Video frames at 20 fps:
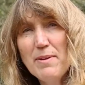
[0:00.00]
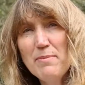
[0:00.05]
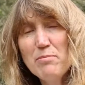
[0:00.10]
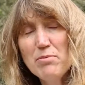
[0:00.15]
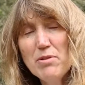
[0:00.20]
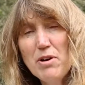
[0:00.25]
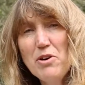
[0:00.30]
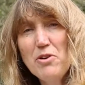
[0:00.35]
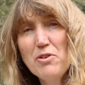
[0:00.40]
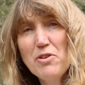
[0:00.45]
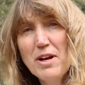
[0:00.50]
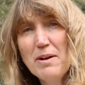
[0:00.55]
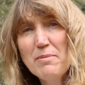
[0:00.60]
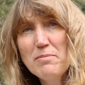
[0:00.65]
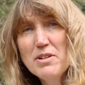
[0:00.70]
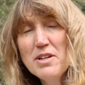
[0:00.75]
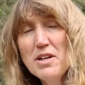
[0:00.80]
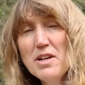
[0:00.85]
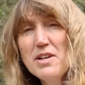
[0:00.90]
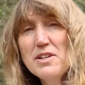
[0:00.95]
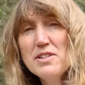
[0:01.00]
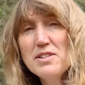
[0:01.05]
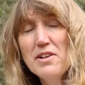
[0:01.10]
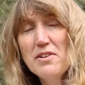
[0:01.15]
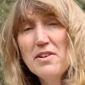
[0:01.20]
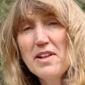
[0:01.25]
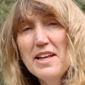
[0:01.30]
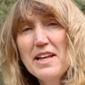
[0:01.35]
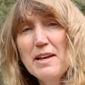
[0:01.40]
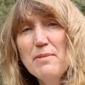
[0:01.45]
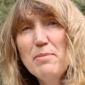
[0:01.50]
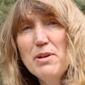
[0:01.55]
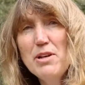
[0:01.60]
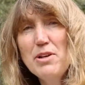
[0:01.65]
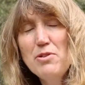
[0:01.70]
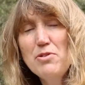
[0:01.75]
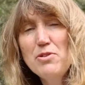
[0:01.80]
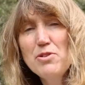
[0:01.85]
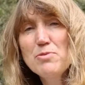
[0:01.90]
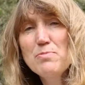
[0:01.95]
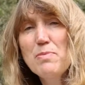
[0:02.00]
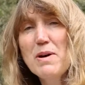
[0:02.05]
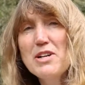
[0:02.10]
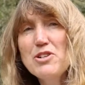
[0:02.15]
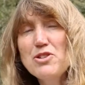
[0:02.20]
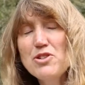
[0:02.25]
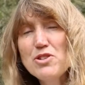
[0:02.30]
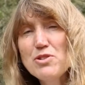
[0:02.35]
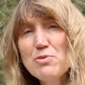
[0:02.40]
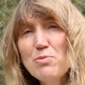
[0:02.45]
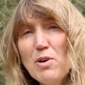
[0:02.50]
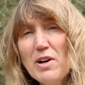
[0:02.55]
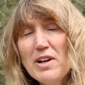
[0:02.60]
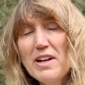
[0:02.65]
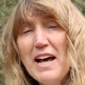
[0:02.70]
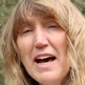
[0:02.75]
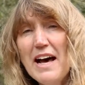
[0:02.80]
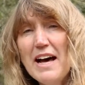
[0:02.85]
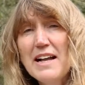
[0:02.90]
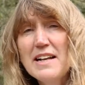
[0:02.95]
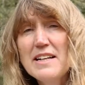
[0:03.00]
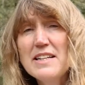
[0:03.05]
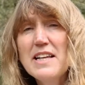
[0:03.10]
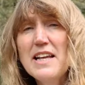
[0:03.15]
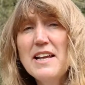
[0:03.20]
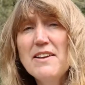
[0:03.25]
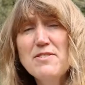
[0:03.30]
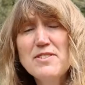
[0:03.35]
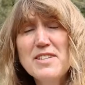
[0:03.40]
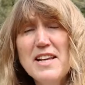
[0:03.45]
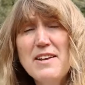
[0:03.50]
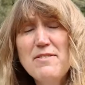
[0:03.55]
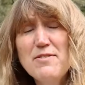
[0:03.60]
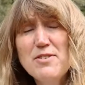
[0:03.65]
have them programmed so that they can be used by just one hand if,